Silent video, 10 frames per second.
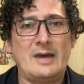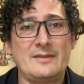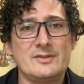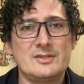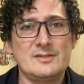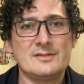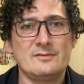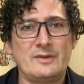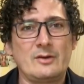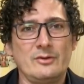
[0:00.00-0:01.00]
pathogens
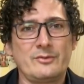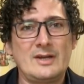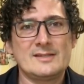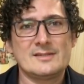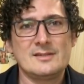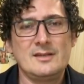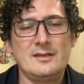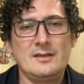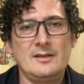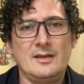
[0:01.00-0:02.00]
and viral threats.
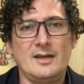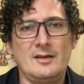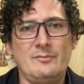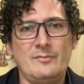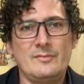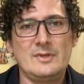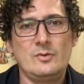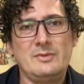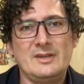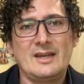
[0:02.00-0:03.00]
Um,
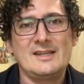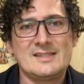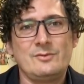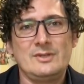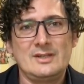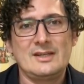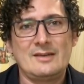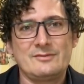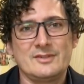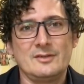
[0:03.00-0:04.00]
it would be nice if we didn't
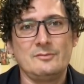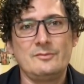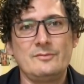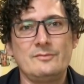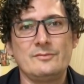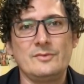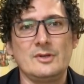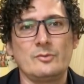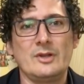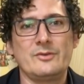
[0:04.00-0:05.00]
have to, you
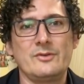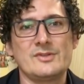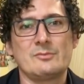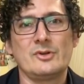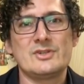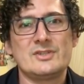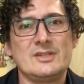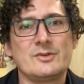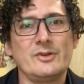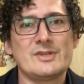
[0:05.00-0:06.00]
know, run through these emergency
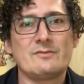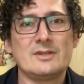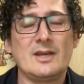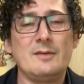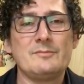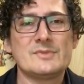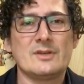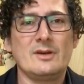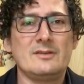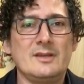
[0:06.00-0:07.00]
drills every time.
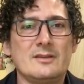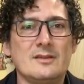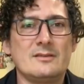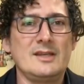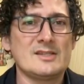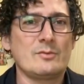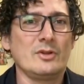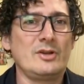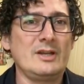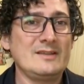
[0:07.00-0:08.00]
So I think the things that
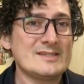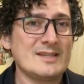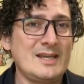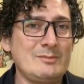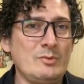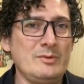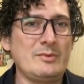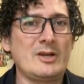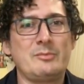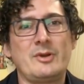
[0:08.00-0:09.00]
we're learning this time and we'll be
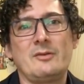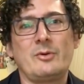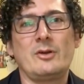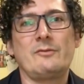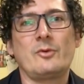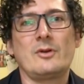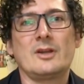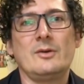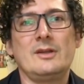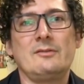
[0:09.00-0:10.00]
better prepared for, for
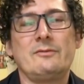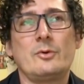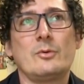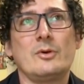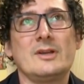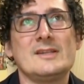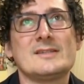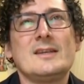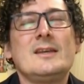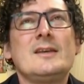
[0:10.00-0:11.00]
going forward is